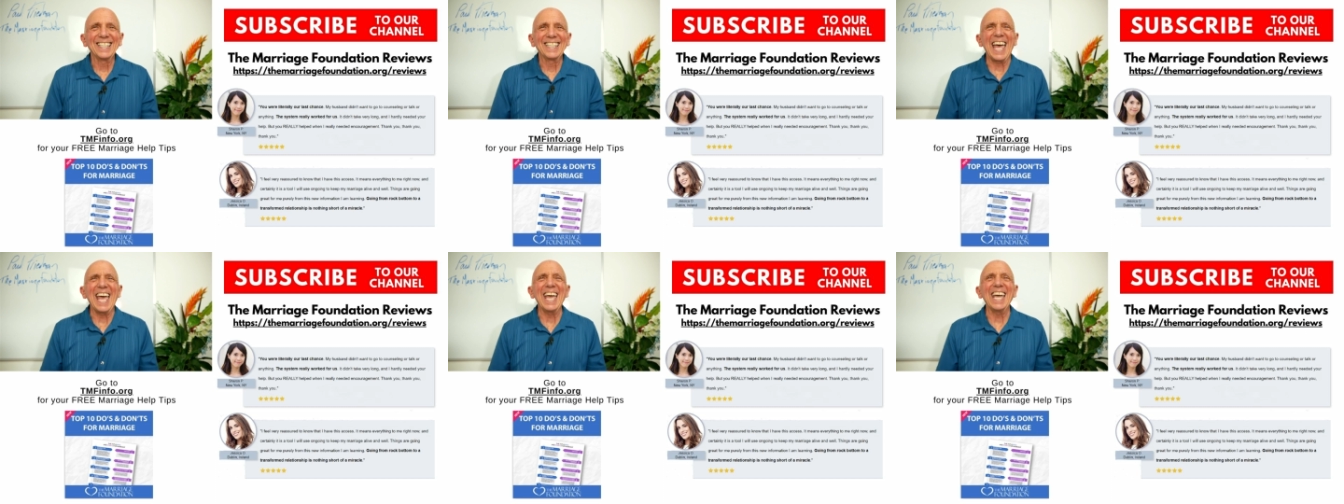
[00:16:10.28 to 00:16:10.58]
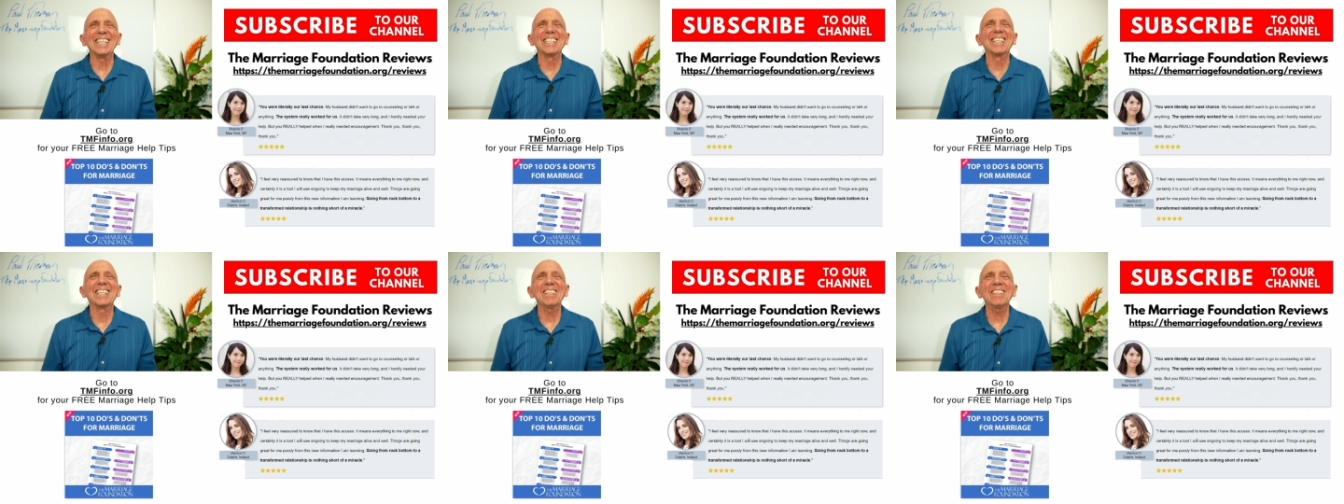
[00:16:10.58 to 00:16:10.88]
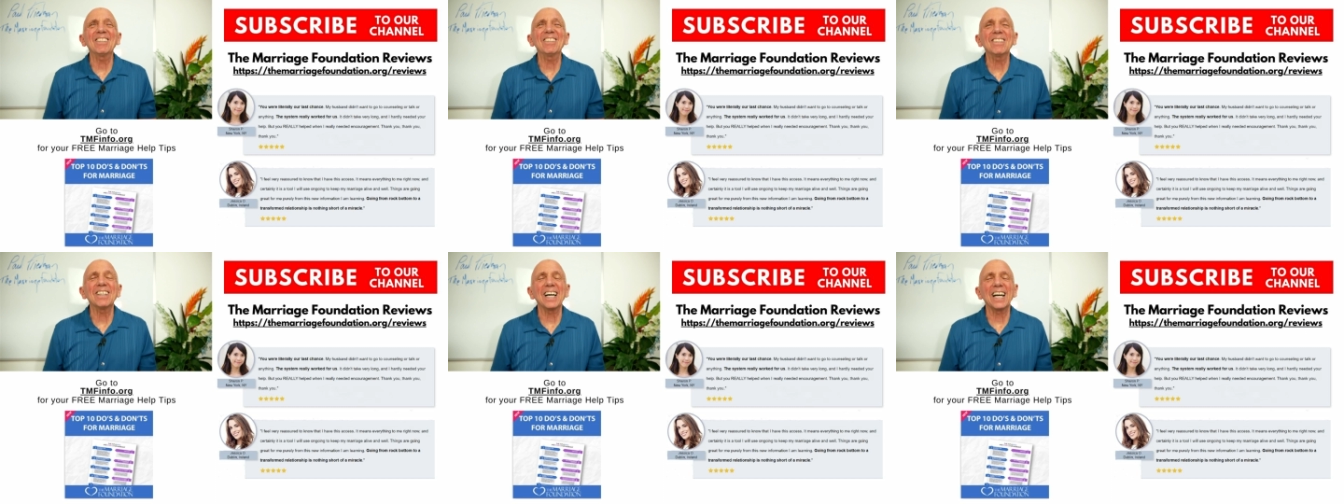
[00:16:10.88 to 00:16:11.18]
Thank
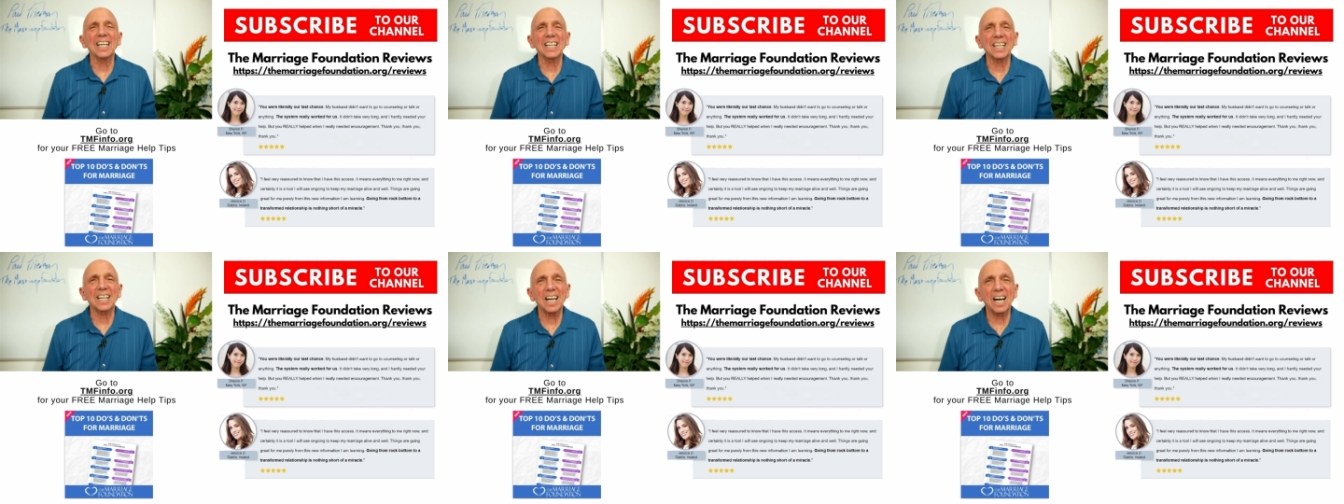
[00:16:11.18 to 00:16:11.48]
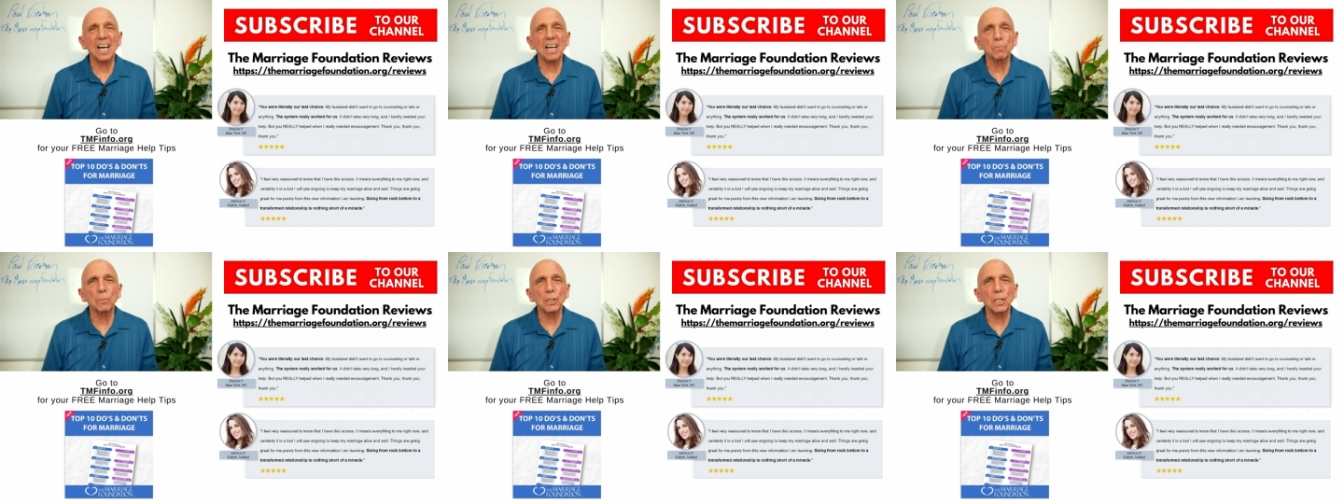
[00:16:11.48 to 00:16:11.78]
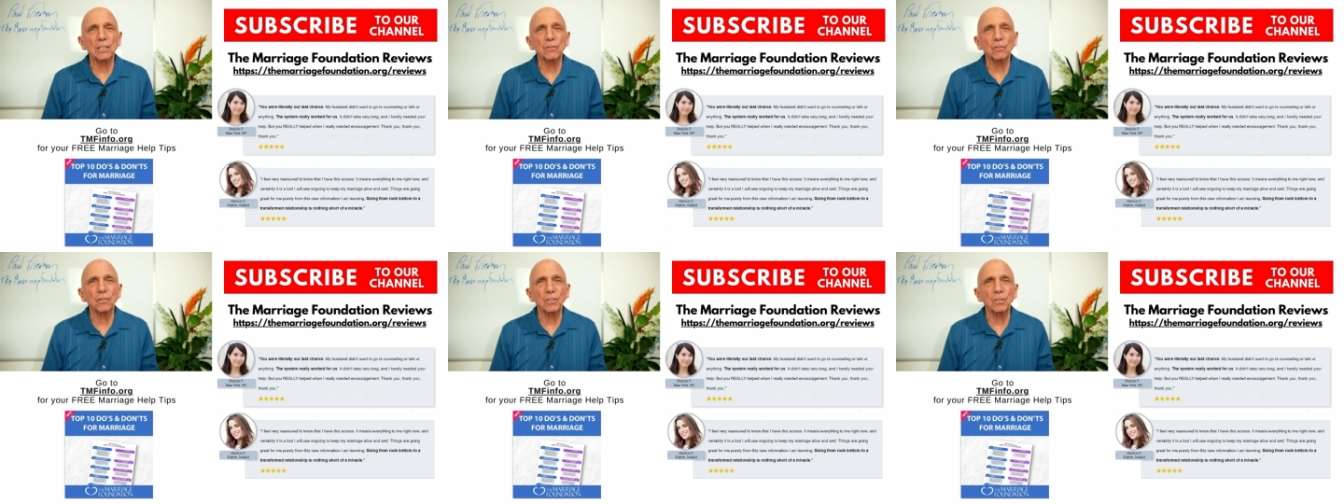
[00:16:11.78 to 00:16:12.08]
you, and God
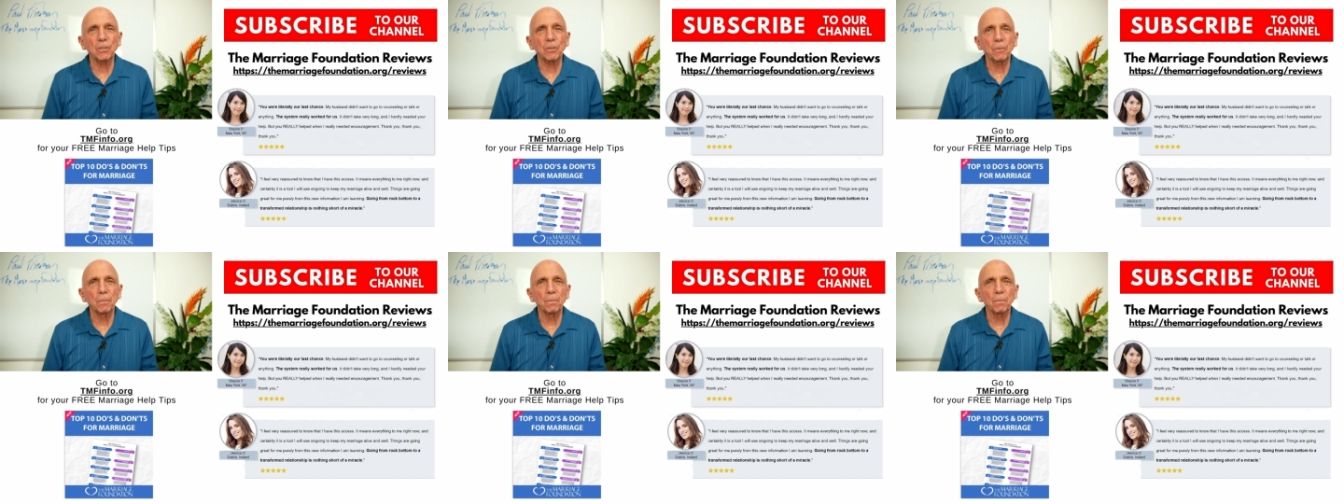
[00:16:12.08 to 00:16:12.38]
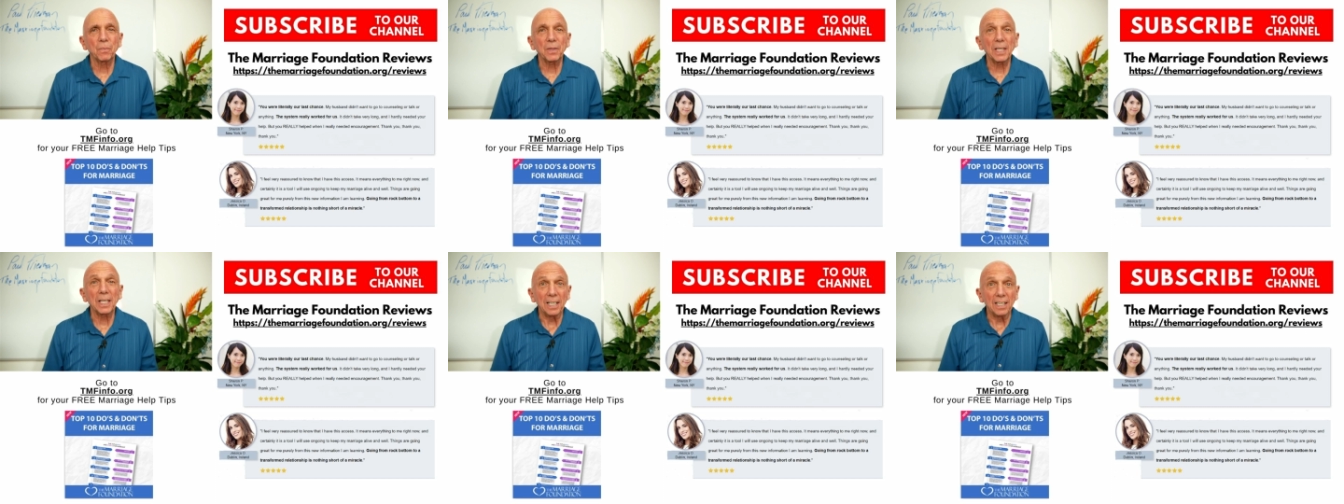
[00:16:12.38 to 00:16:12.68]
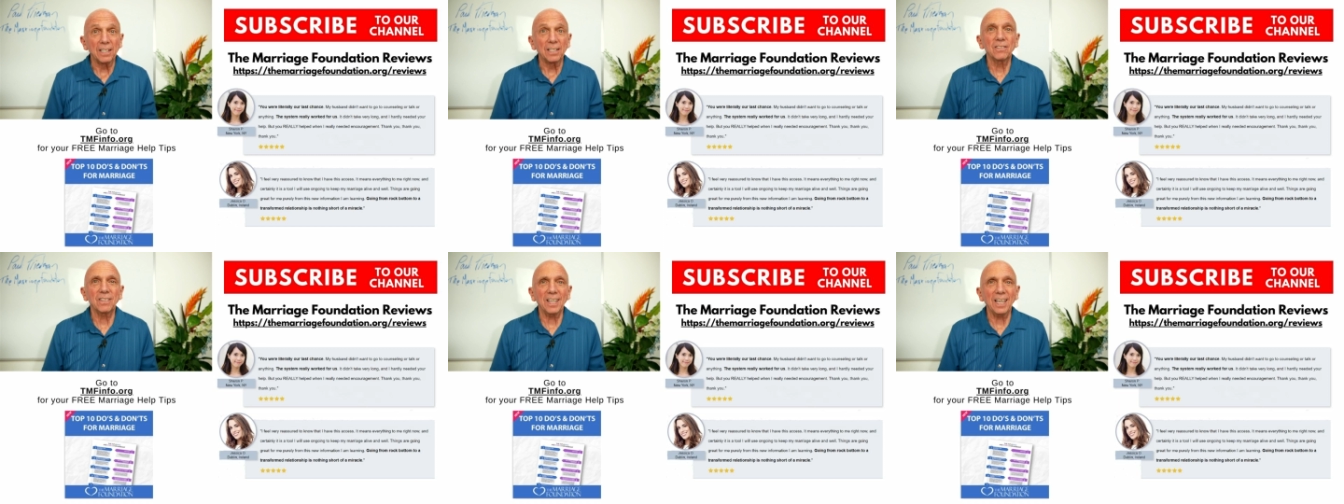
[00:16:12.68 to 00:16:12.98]
bless you.
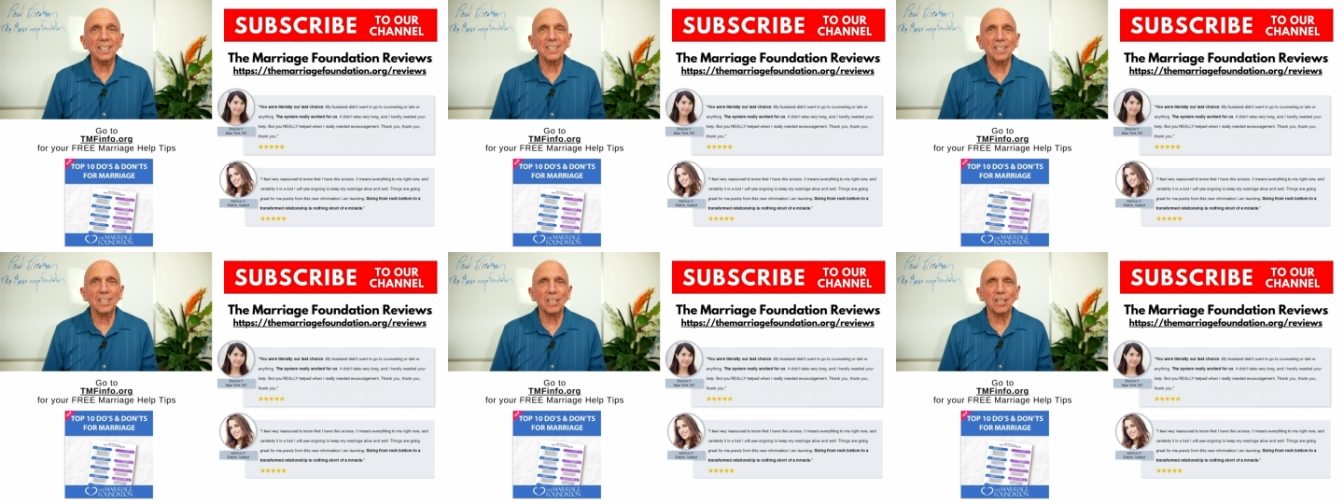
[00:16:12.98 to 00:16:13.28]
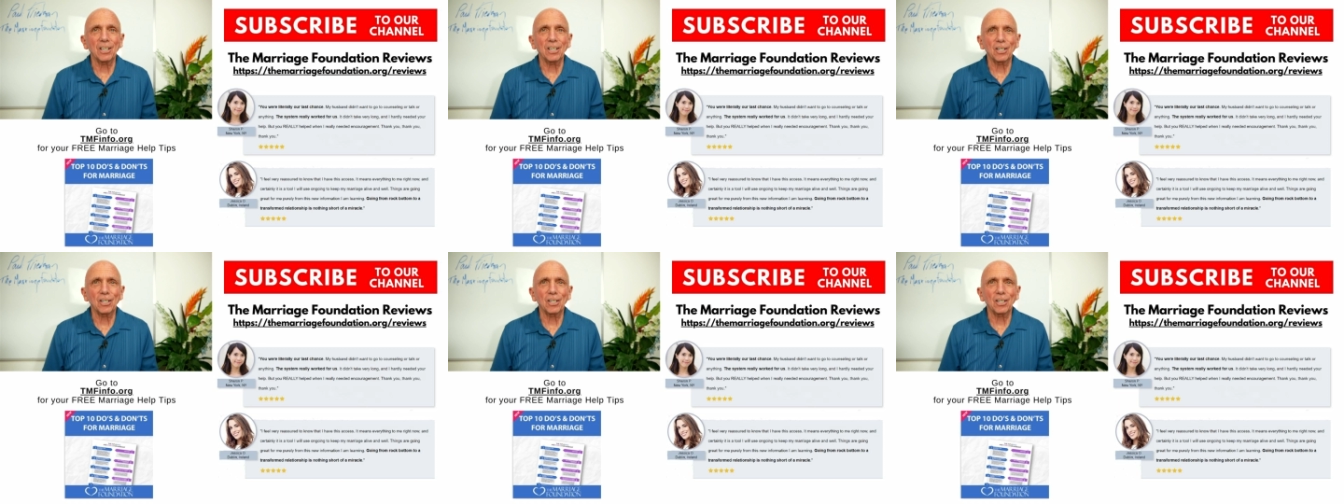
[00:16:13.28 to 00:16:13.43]
Take care.